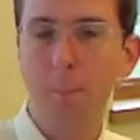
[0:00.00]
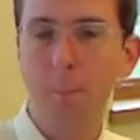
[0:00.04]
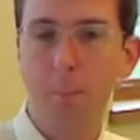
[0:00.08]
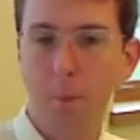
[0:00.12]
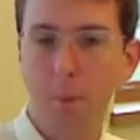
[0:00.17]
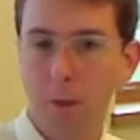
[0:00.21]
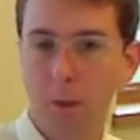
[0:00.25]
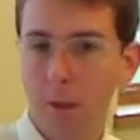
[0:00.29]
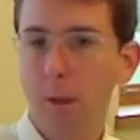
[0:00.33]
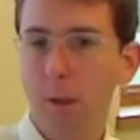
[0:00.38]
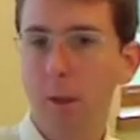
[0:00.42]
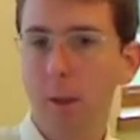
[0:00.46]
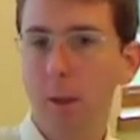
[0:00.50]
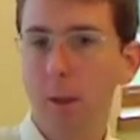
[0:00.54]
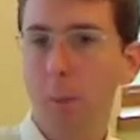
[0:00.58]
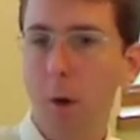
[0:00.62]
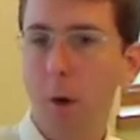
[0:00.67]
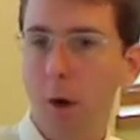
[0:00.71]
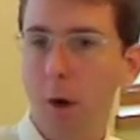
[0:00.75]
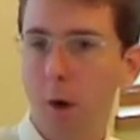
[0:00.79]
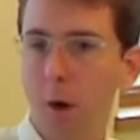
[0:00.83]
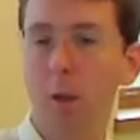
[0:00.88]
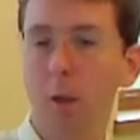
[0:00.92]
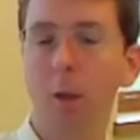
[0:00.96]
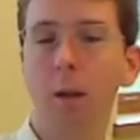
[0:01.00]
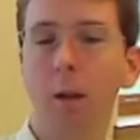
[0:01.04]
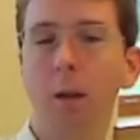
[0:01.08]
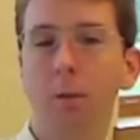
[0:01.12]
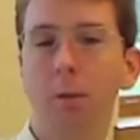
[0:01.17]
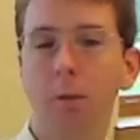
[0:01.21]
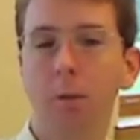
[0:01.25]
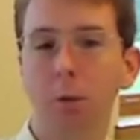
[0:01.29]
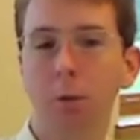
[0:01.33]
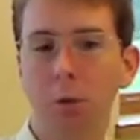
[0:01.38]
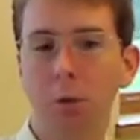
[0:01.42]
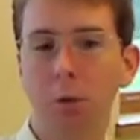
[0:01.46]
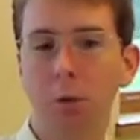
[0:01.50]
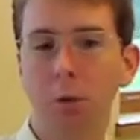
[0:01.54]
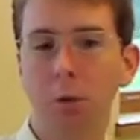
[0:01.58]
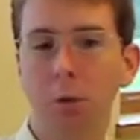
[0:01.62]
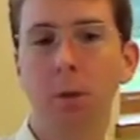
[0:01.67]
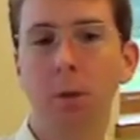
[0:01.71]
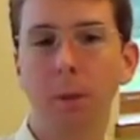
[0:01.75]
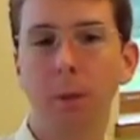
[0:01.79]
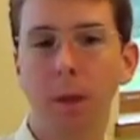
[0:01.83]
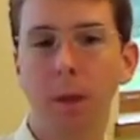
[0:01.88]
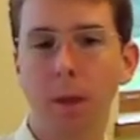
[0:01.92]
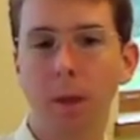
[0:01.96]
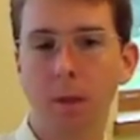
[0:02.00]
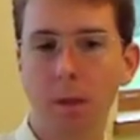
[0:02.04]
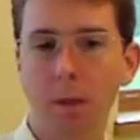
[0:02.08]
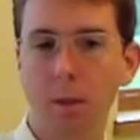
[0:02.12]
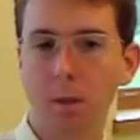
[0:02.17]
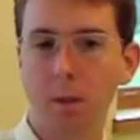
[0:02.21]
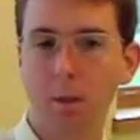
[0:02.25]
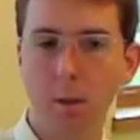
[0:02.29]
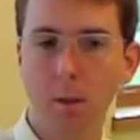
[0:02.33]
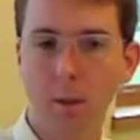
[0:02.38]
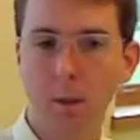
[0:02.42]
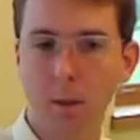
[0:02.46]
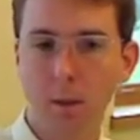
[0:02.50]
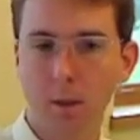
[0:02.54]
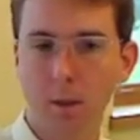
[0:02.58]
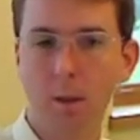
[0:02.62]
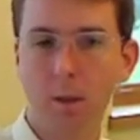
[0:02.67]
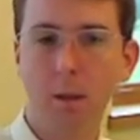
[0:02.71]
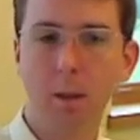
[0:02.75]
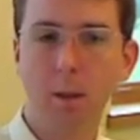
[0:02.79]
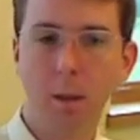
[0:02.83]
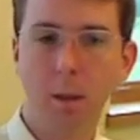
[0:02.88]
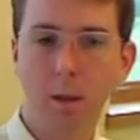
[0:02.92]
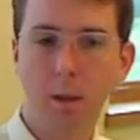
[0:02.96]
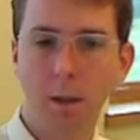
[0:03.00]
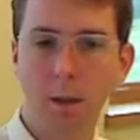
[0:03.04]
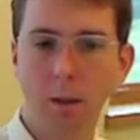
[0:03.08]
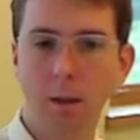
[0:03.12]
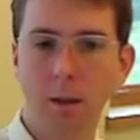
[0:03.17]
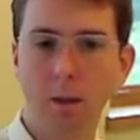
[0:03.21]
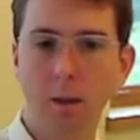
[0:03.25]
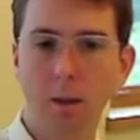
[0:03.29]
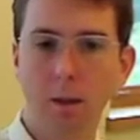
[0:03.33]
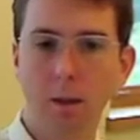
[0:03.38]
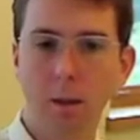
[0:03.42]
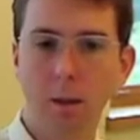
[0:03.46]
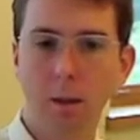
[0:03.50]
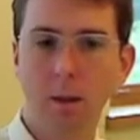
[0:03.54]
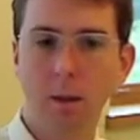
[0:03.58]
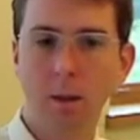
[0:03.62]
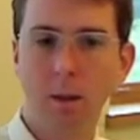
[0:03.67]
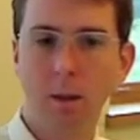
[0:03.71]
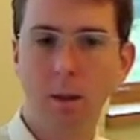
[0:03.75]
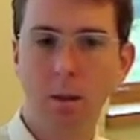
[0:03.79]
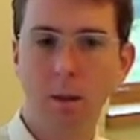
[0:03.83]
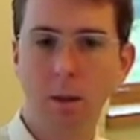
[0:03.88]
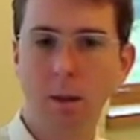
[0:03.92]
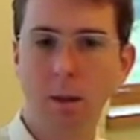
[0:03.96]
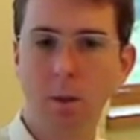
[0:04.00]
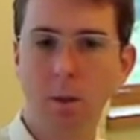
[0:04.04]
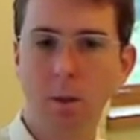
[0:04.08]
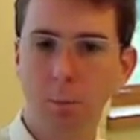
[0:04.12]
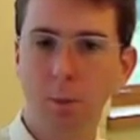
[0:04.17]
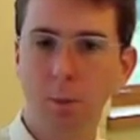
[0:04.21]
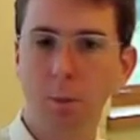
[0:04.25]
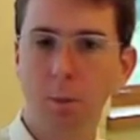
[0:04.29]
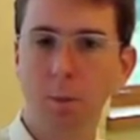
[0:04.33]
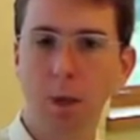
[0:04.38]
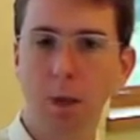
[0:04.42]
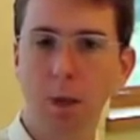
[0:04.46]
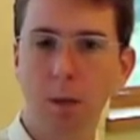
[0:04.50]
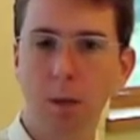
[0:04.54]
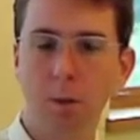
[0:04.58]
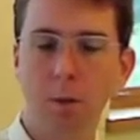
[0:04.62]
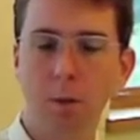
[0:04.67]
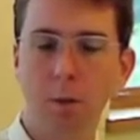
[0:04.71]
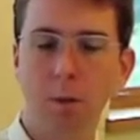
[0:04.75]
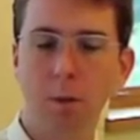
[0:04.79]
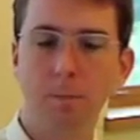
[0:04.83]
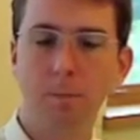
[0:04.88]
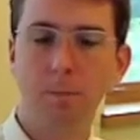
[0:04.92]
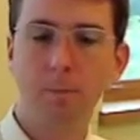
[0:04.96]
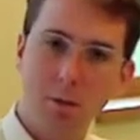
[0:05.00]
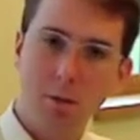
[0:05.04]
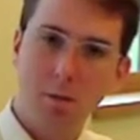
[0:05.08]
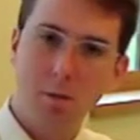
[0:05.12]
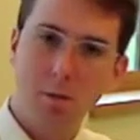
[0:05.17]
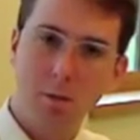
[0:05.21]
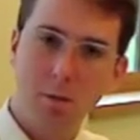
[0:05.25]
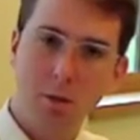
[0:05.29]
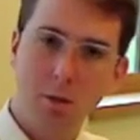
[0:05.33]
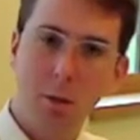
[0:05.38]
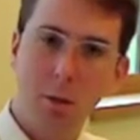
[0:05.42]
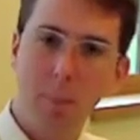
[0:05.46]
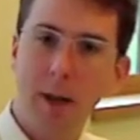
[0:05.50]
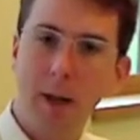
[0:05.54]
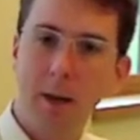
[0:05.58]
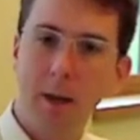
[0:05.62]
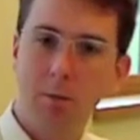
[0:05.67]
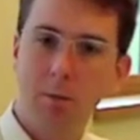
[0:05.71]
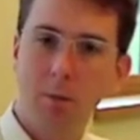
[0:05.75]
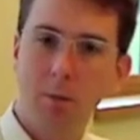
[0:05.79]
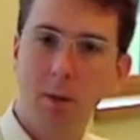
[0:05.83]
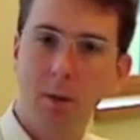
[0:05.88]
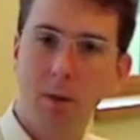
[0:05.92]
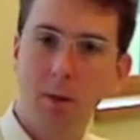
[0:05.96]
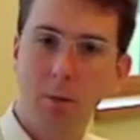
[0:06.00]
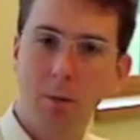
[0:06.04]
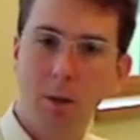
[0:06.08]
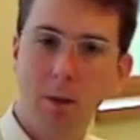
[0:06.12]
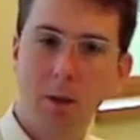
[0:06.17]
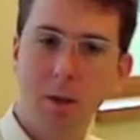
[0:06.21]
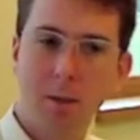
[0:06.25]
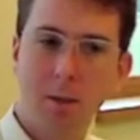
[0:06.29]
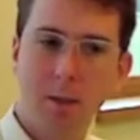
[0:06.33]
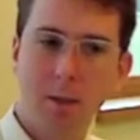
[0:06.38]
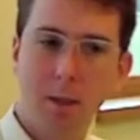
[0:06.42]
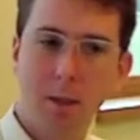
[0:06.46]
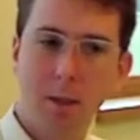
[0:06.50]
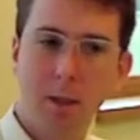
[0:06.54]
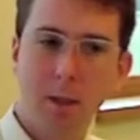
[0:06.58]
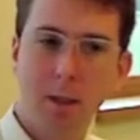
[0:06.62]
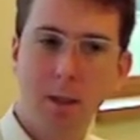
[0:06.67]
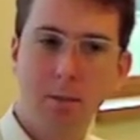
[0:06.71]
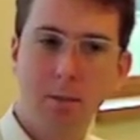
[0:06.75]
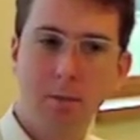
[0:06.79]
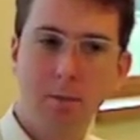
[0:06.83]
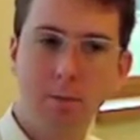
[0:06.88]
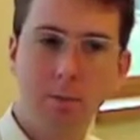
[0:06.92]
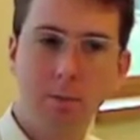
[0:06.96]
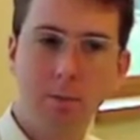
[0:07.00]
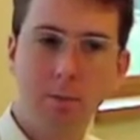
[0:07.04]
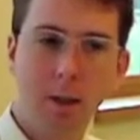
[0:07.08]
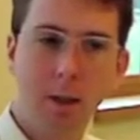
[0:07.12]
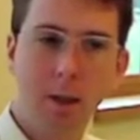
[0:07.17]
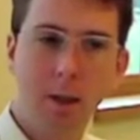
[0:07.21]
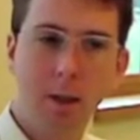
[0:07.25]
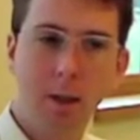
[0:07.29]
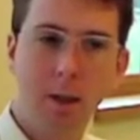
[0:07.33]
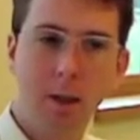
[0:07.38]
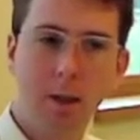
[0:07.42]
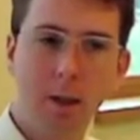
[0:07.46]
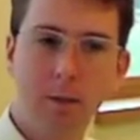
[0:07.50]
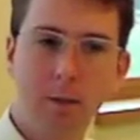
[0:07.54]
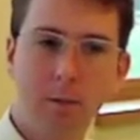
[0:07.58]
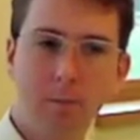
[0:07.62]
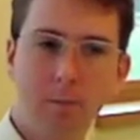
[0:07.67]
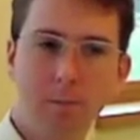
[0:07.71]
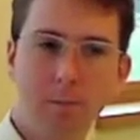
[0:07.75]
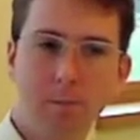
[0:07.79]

literally part of Drupal because it's a Drupal module. SOPAC really was kind of a